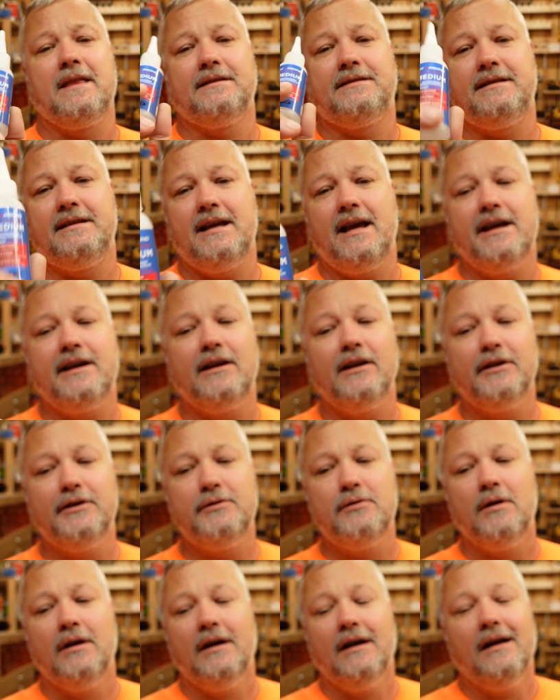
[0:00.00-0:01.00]
CA
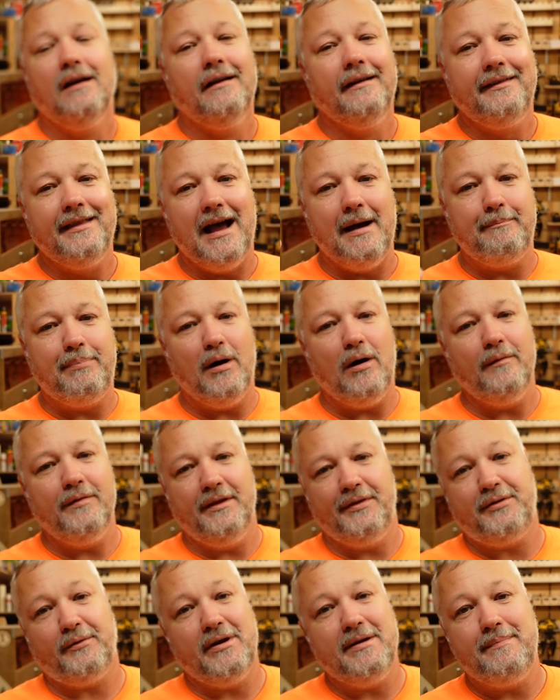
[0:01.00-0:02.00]
glue. I bought
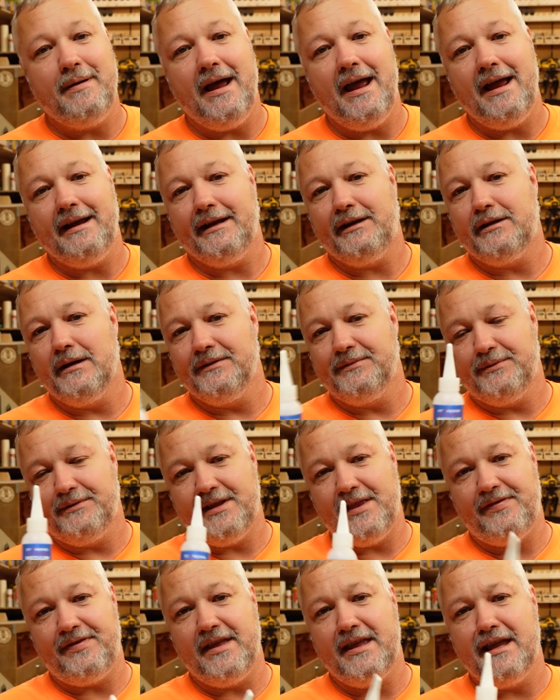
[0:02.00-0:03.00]
the three pack. It comes with
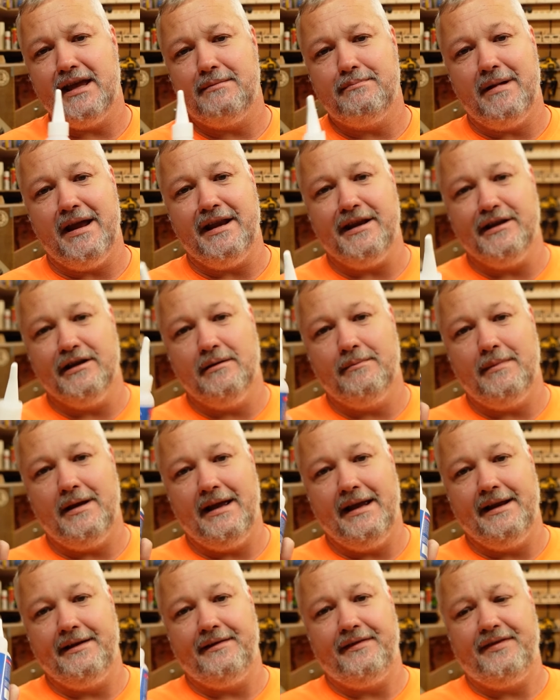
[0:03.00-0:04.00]
the thin, medium,
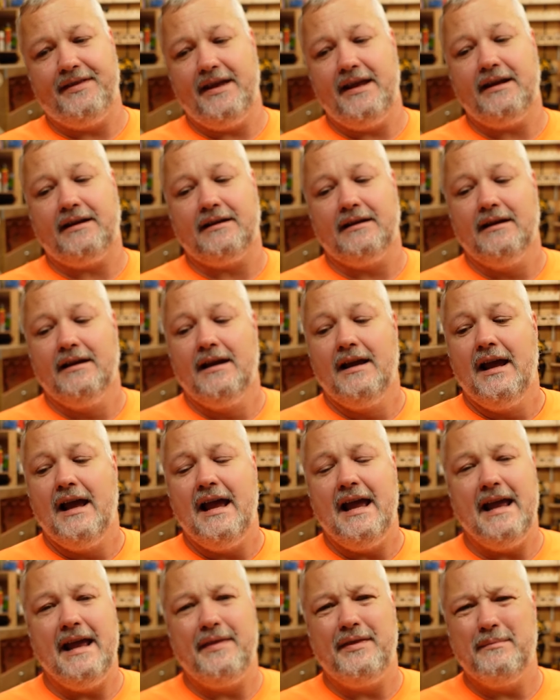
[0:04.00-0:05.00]
and thick.
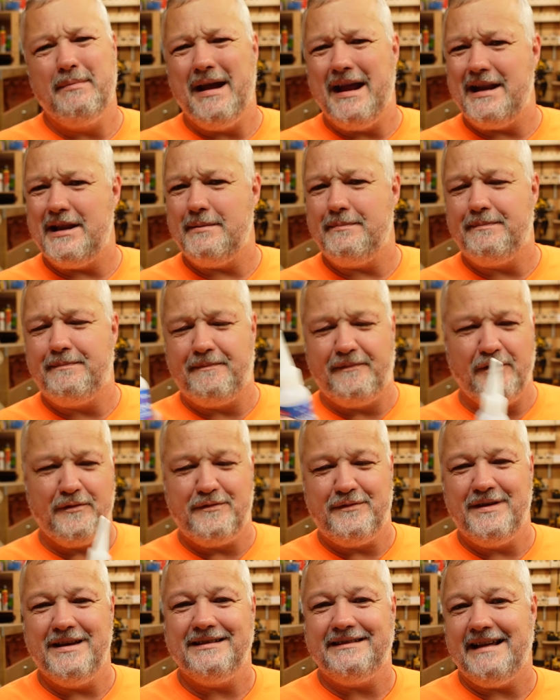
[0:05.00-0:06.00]
And the medium for
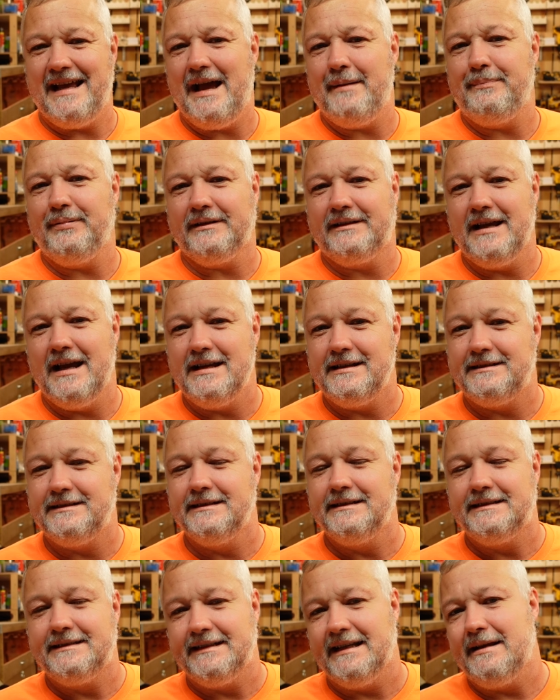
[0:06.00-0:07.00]
this
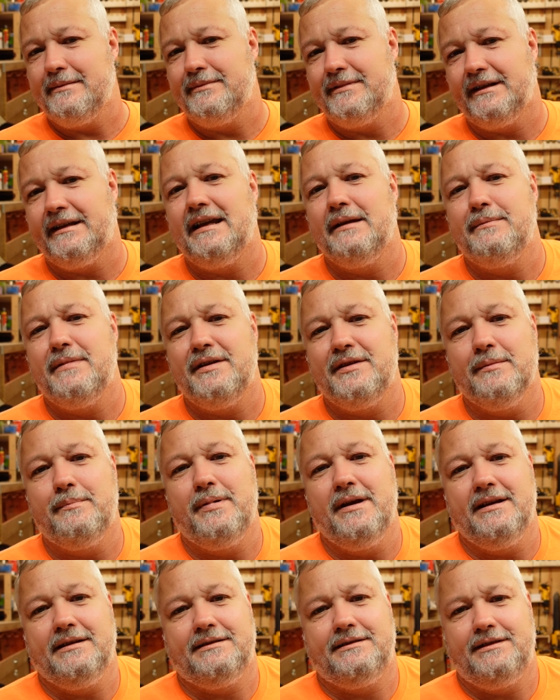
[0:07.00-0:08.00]
application seemed to give me the
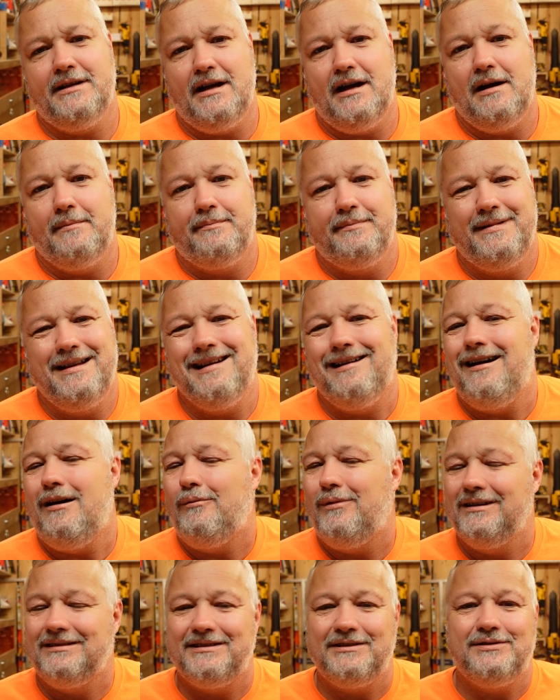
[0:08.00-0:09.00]
best job. Now, I
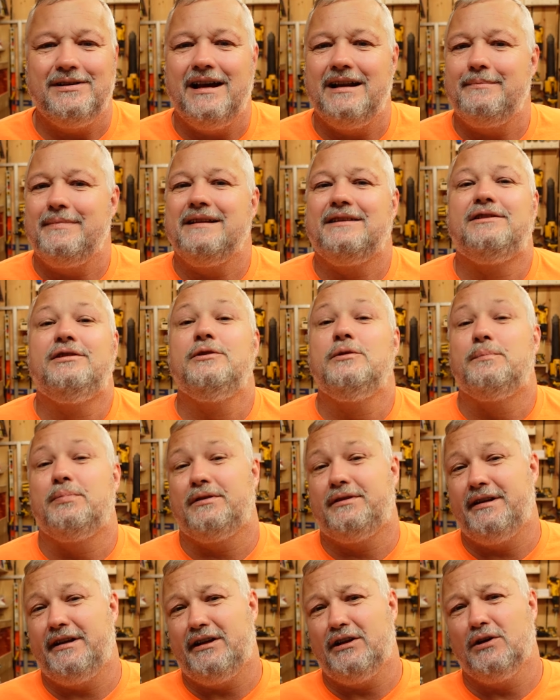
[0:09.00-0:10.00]
wasn't trying to be too
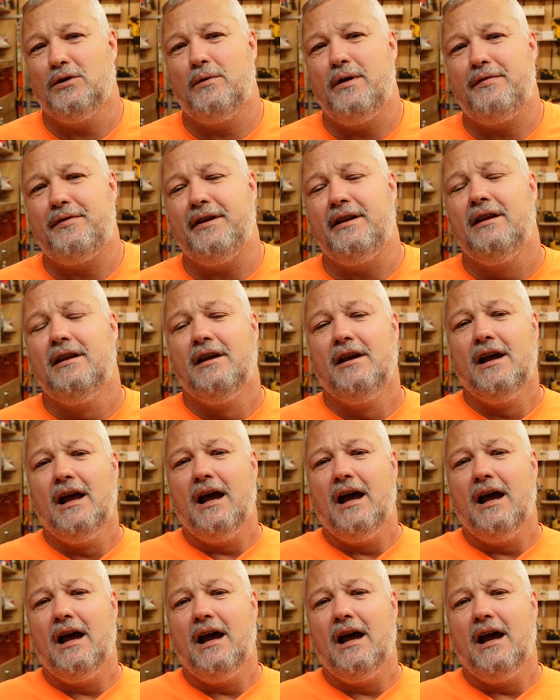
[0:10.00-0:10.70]
particular with it.